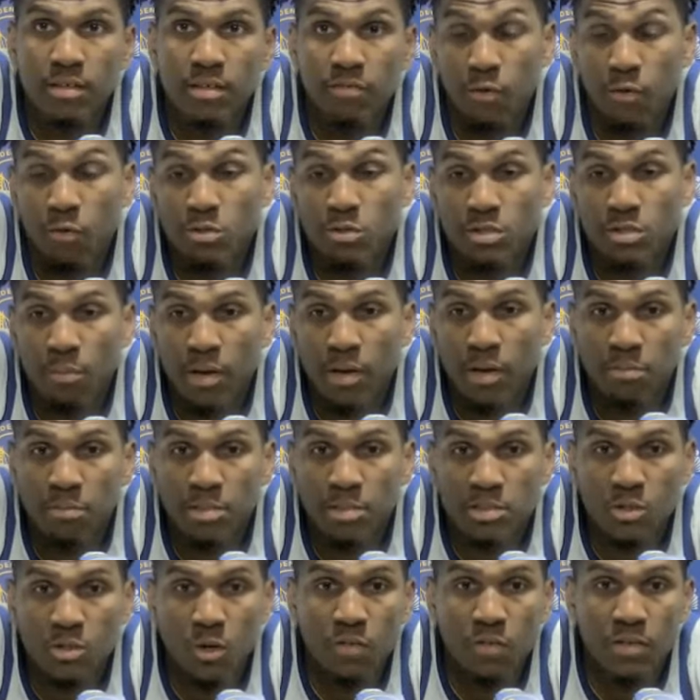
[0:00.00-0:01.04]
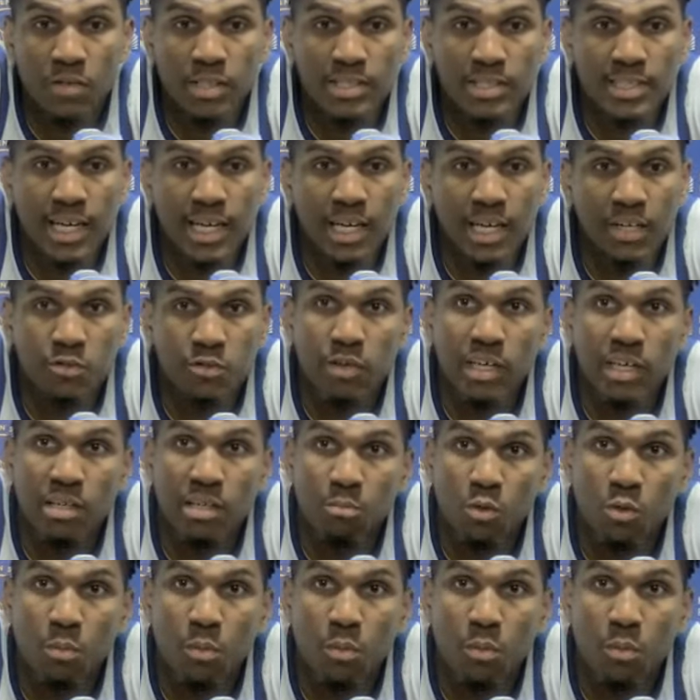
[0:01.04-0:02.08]
if we was going to be able to score with these guys, we had to
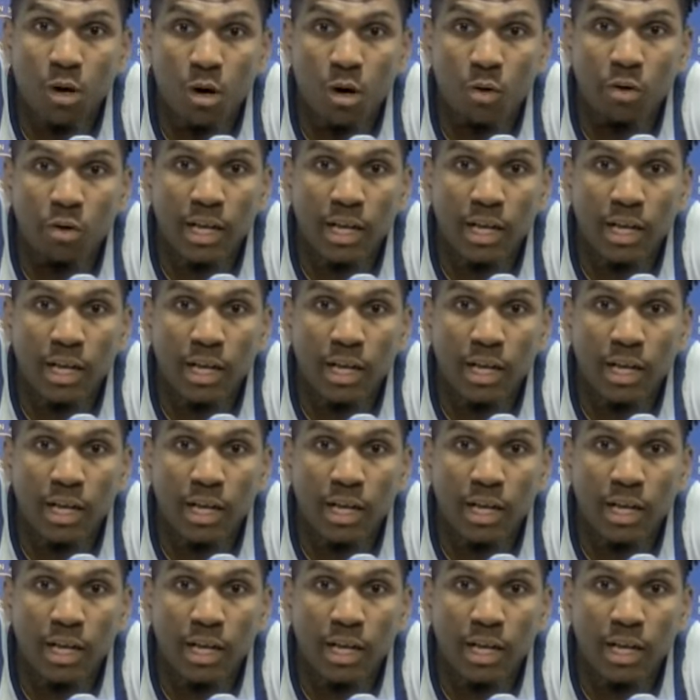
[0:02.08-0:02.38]
move the ball,